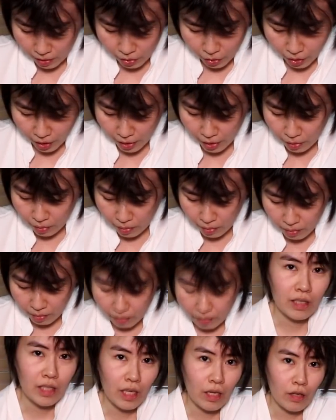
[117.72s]
trying
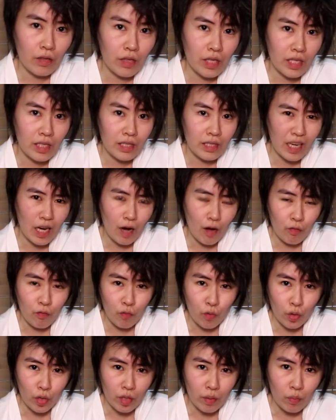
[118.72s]
to sell these
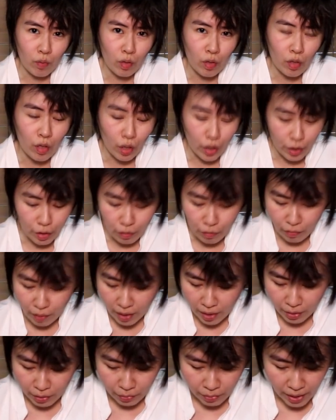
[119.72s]
affordable
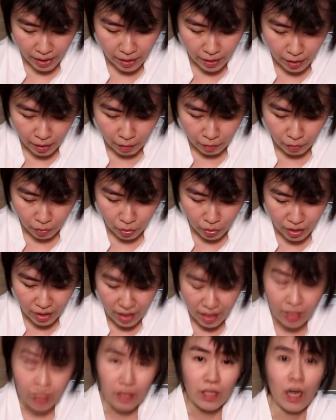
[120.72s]
audiophile grade earphones.
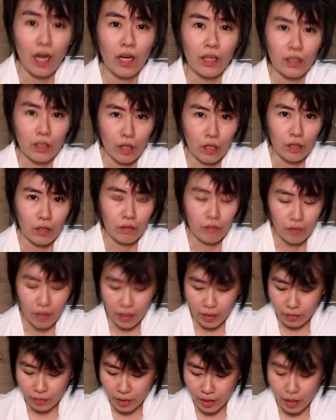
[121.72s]
They're not
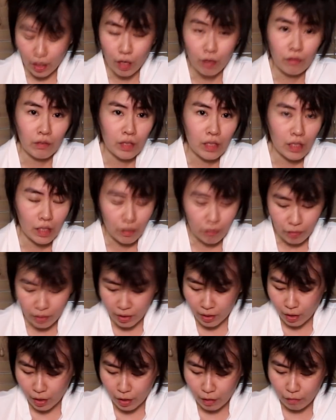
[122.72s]
audiophile grade. Obviously, if you're
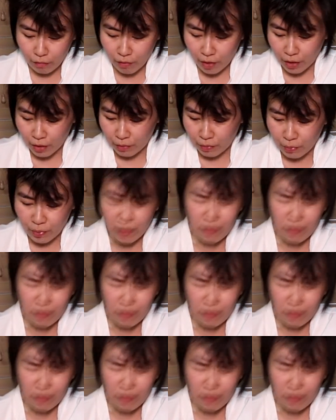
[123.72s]
an audiophile, you're